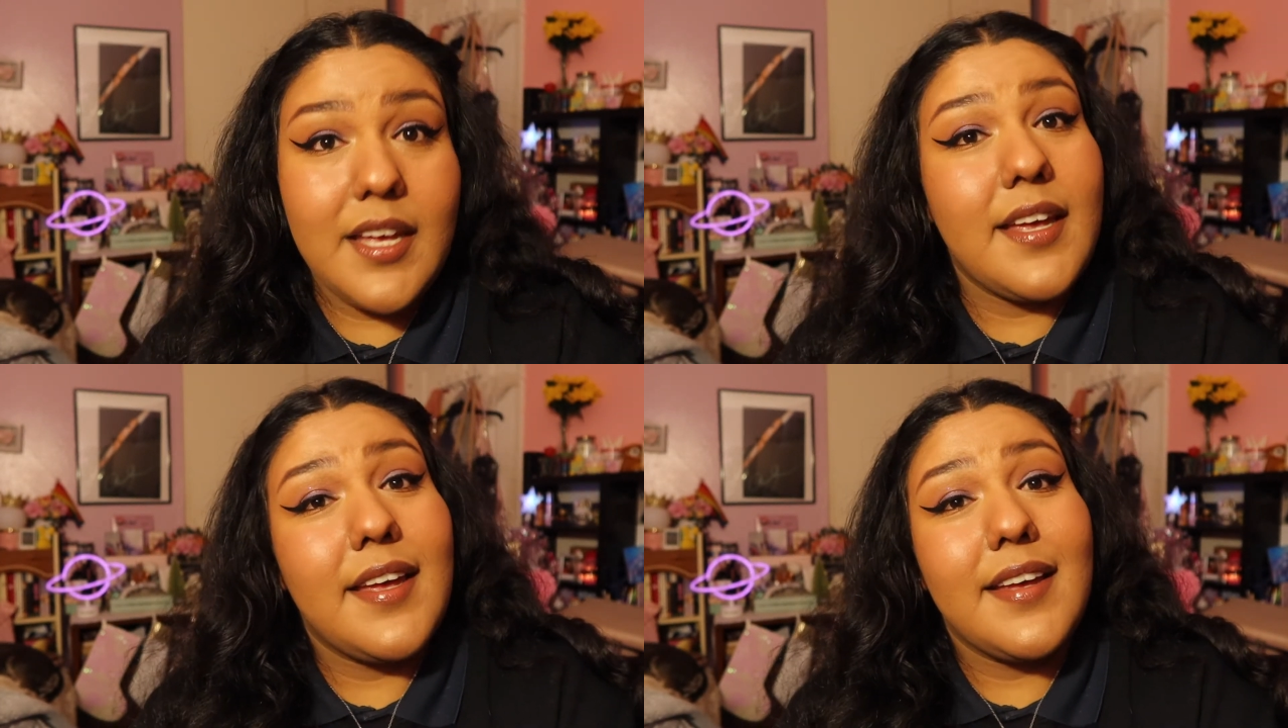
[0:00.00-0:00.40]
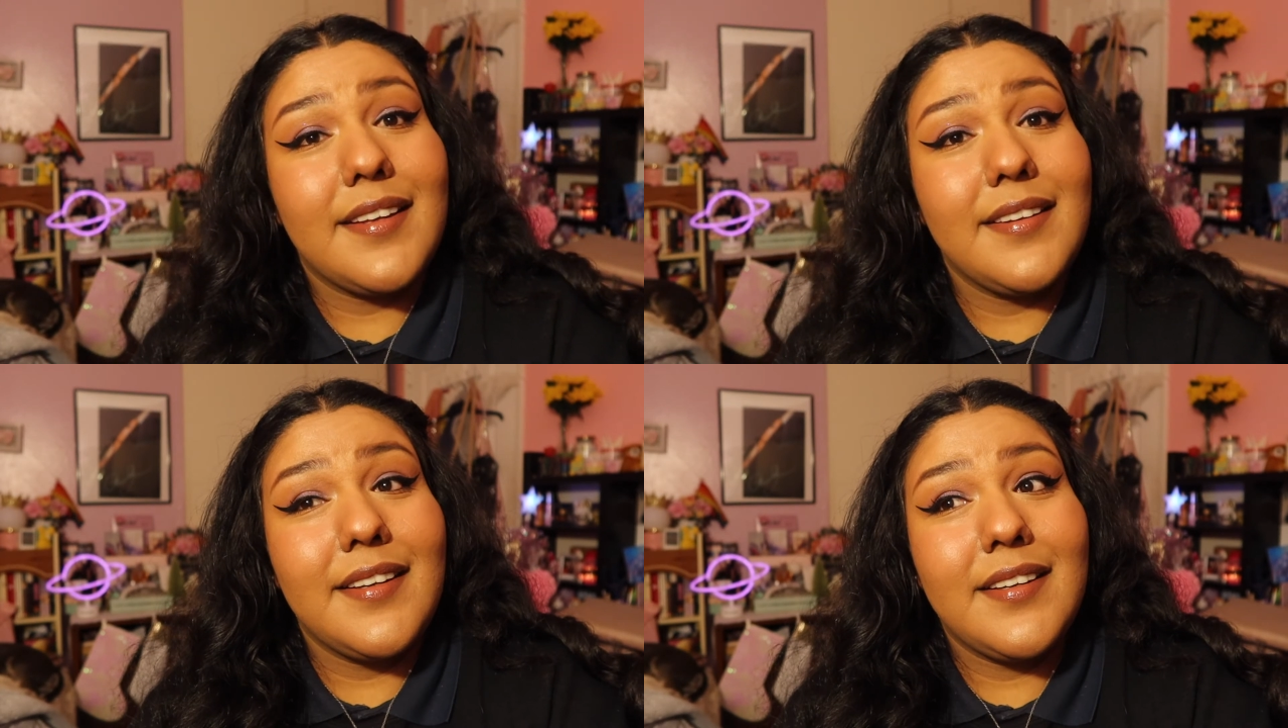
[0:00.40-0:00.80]

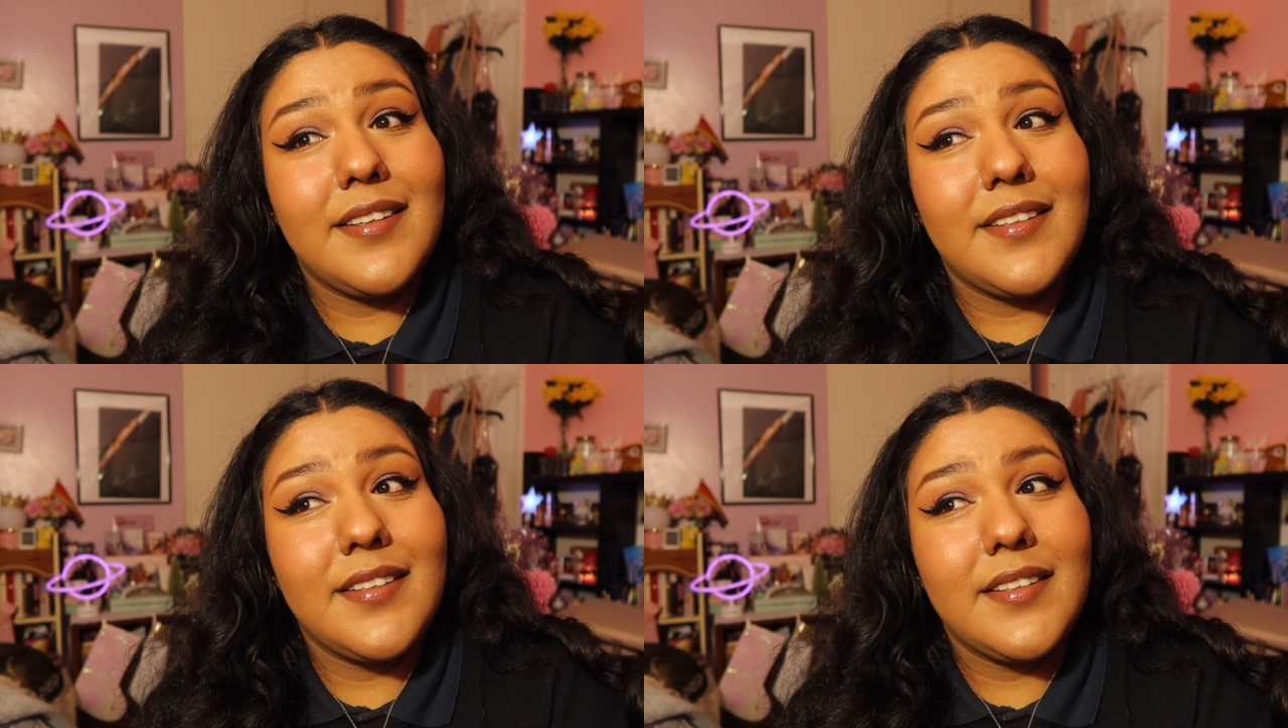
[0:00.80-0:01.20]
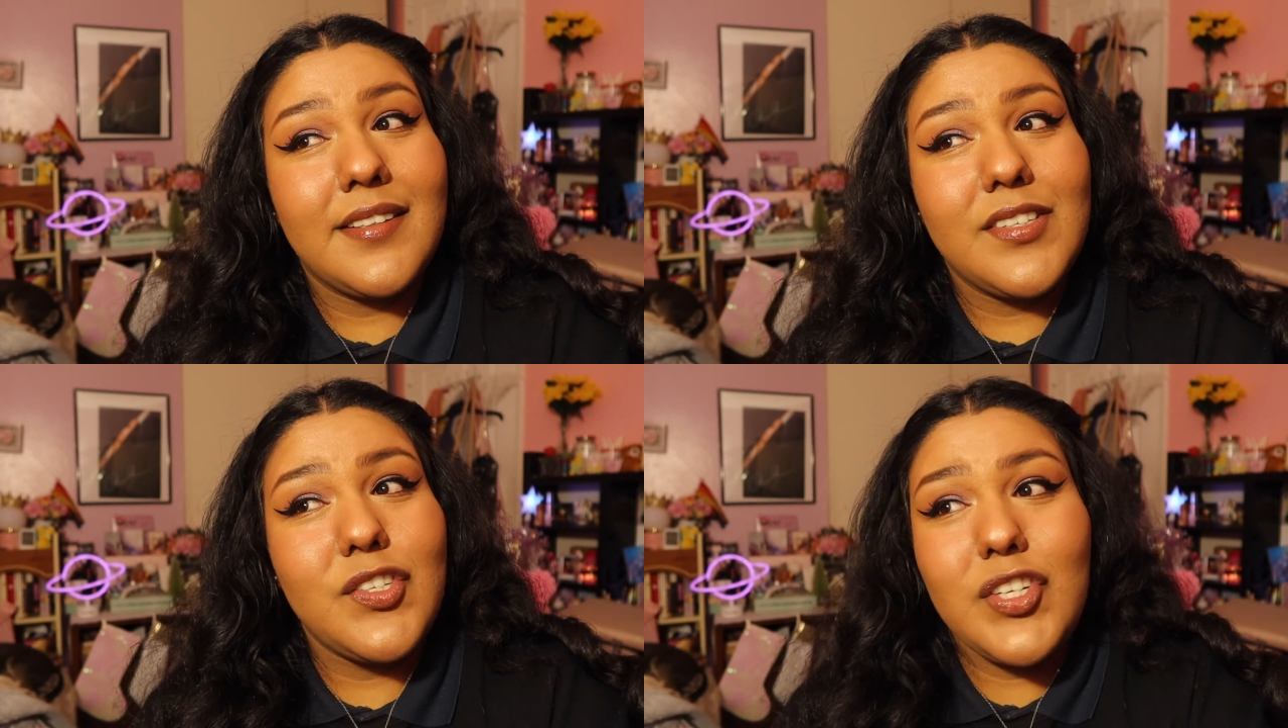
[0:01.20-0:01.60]
And
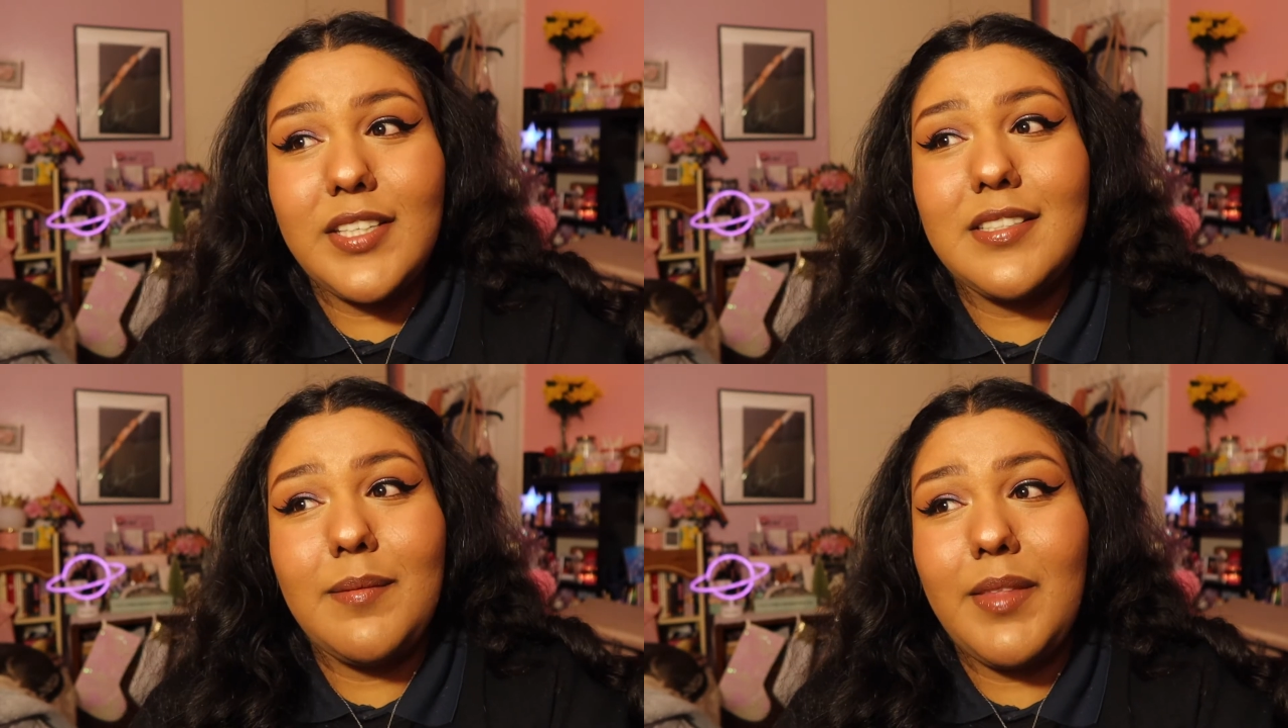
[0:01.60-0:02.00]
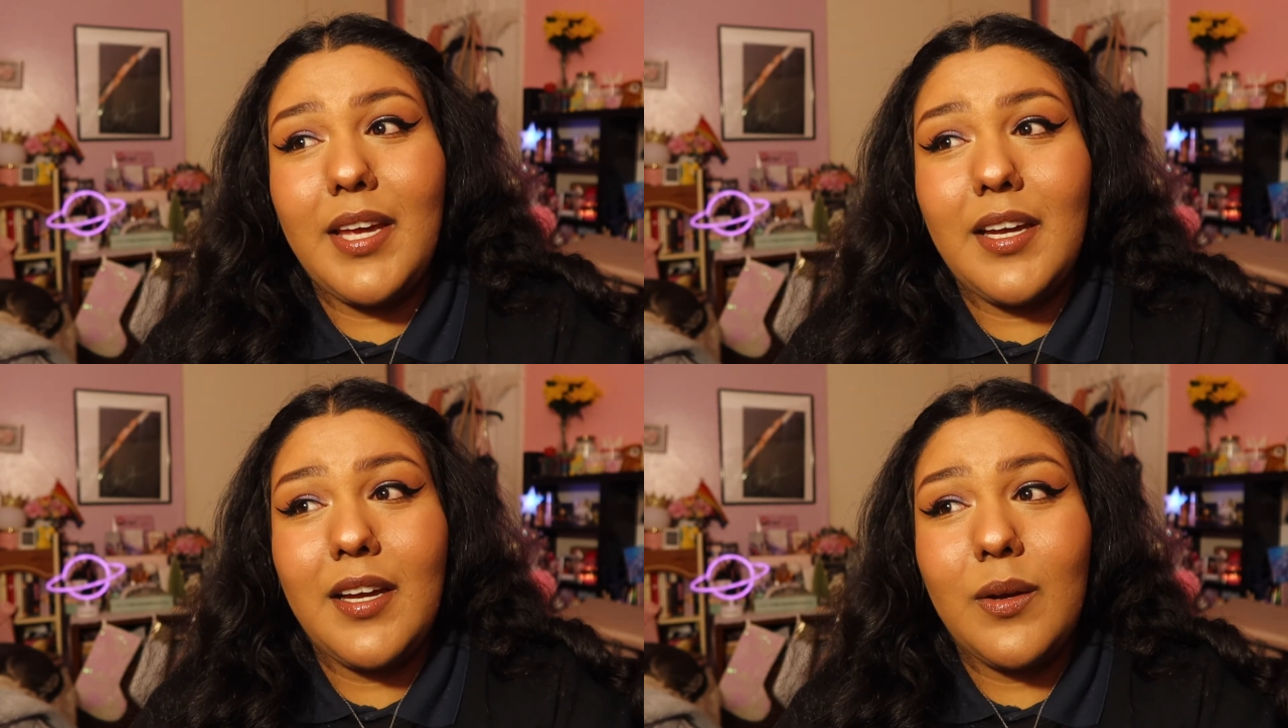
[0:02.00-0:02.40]
drink something